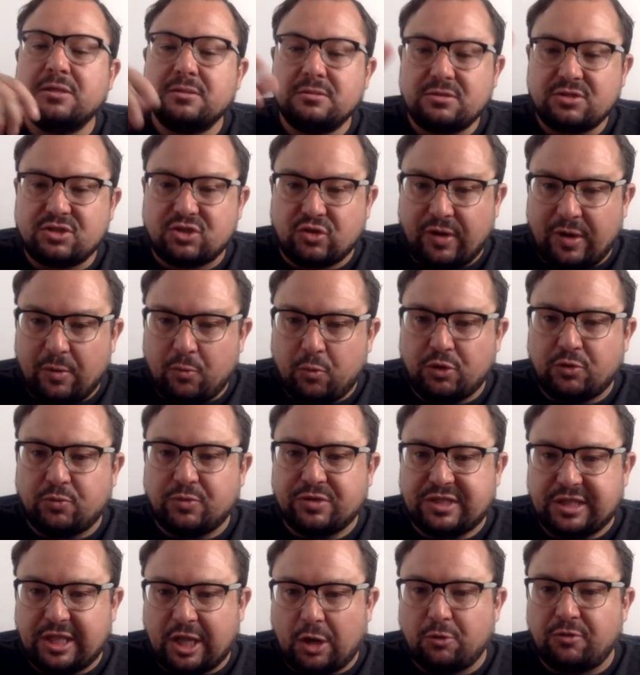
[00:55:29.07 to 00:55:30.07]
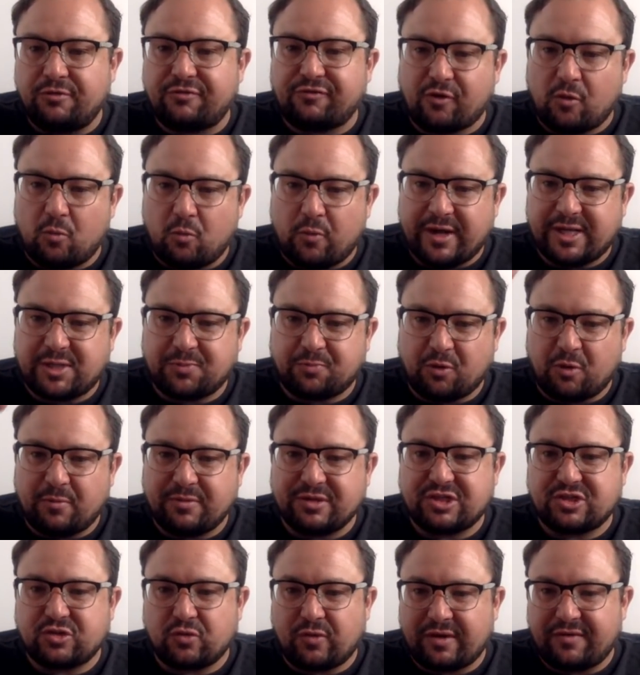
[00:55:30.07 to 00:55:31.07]
Sorry, Wood was loaned from West Brom
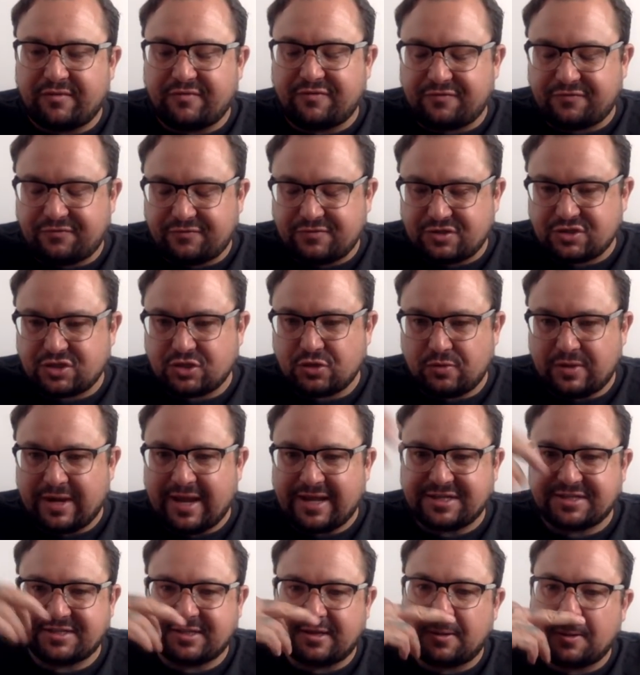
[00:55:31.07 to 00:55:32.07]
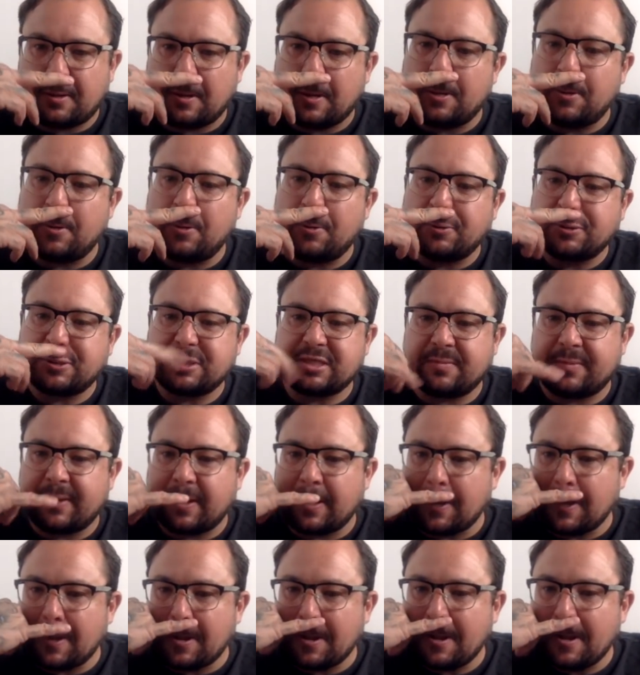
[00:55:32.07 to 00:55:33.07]
and signed to Leicester. I knew it was
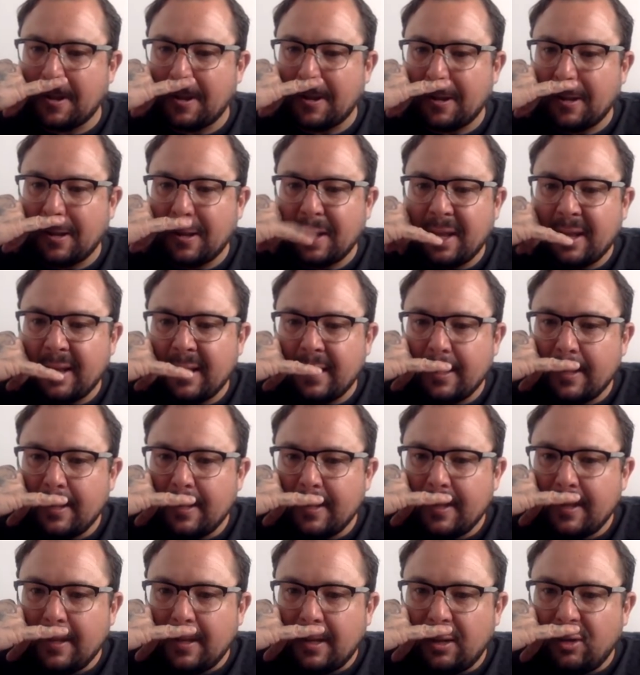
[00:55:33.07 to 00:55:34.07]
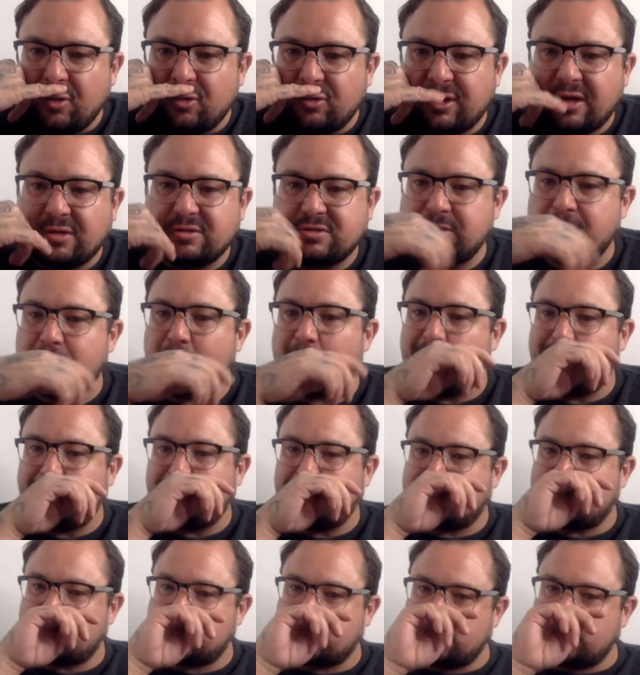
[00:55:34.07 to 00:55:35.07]
something along those
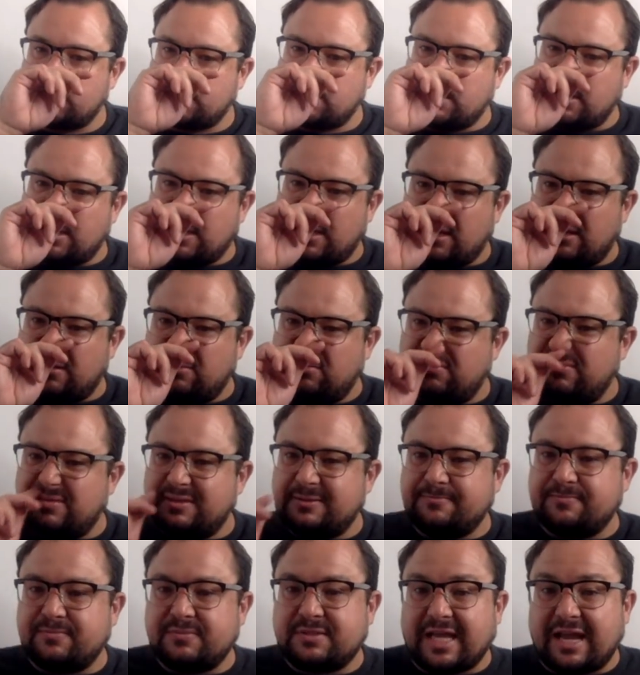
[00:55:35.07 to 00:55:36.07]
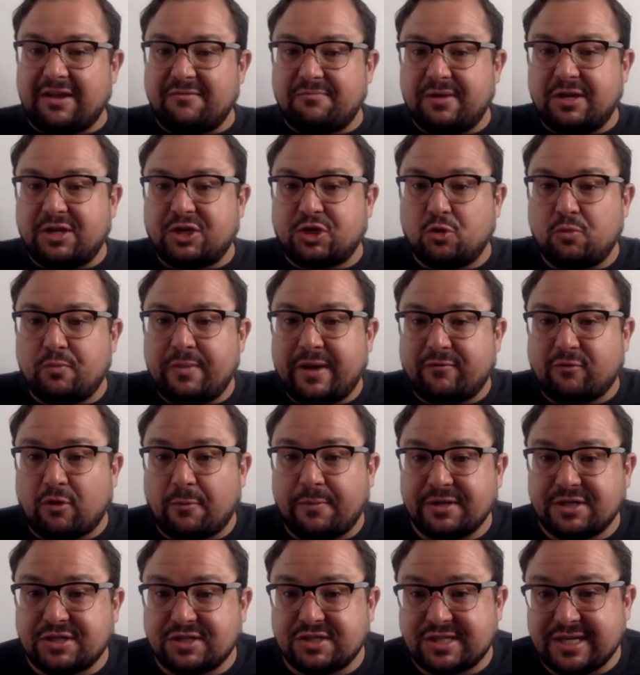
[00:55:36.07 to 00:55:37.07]
lines. Dave Mitchell, Mick
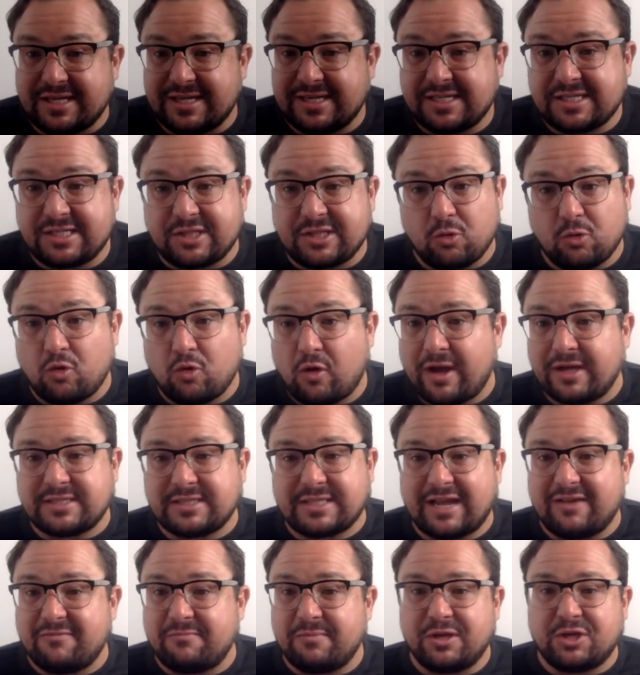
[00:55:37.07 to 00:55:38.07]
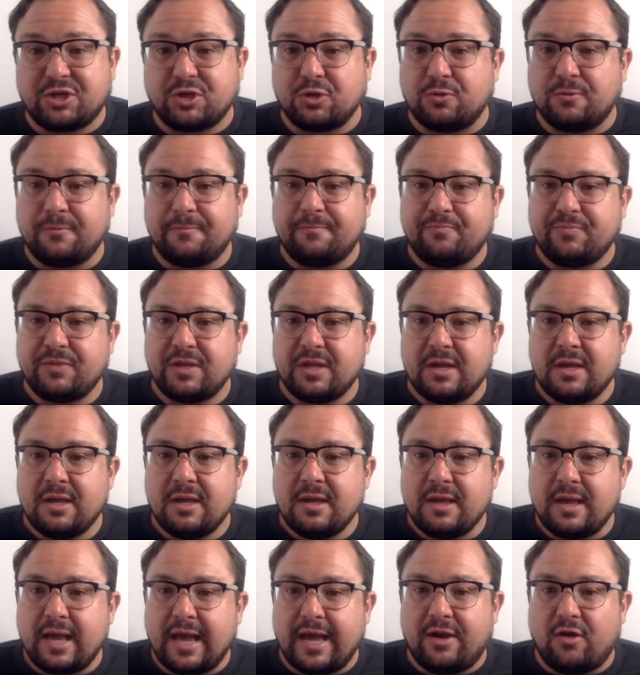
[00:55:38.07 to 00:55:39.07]
Robinson said he still likes Dave Mitchell.
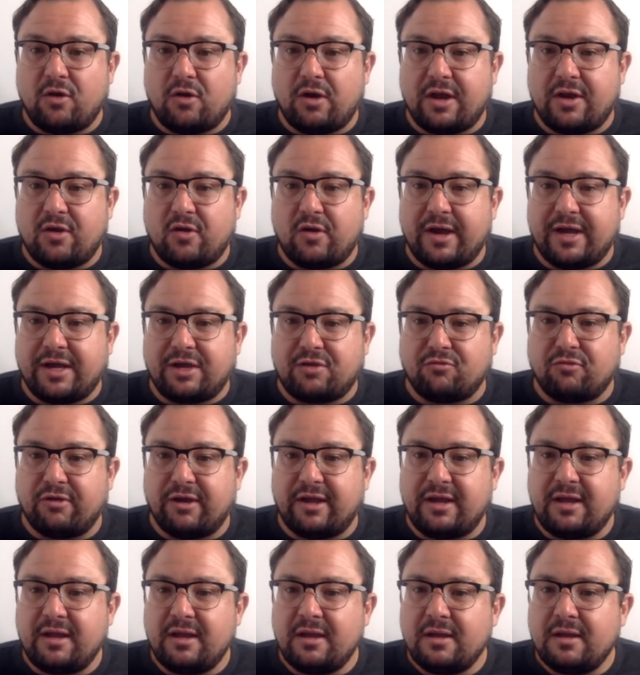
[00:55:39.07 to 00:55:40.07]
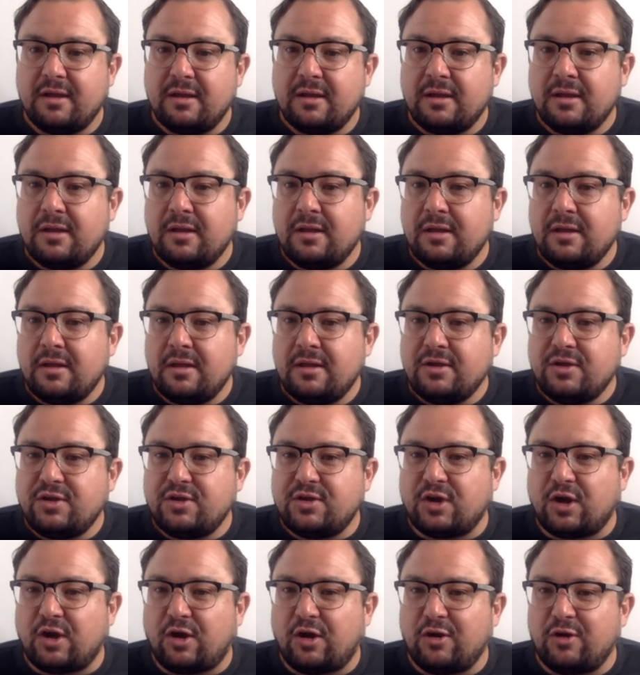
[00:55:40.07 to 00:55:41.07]
And I agree.
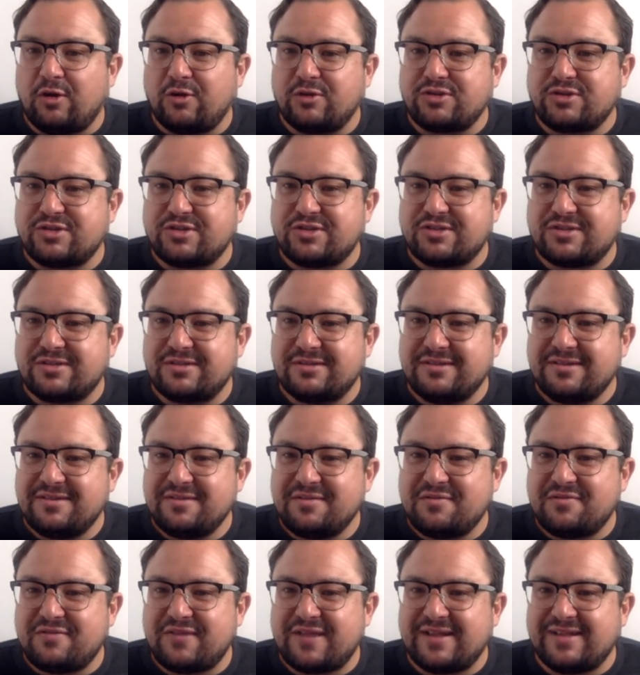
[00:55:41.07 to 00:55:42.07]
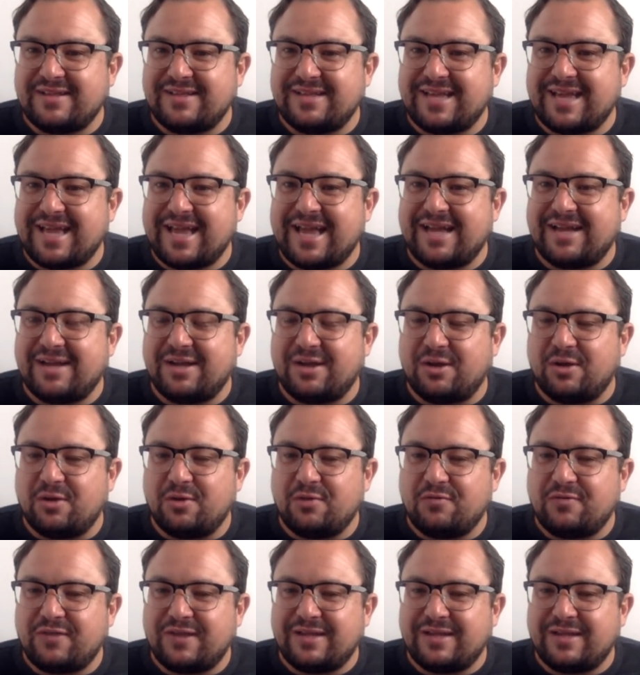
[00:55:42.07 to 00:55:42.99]
Carlos Fandingo.